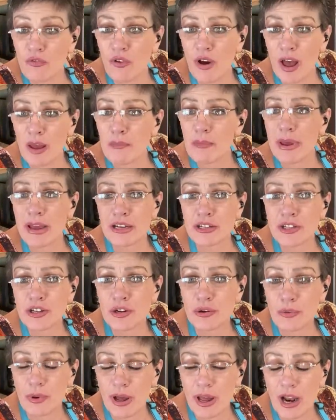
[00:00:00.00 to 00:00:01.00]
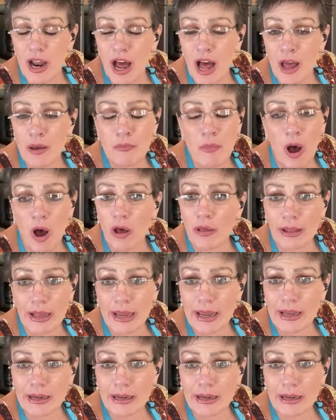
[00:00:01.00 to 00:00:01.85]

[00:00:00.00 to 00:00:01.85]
if I'm into it, I'm all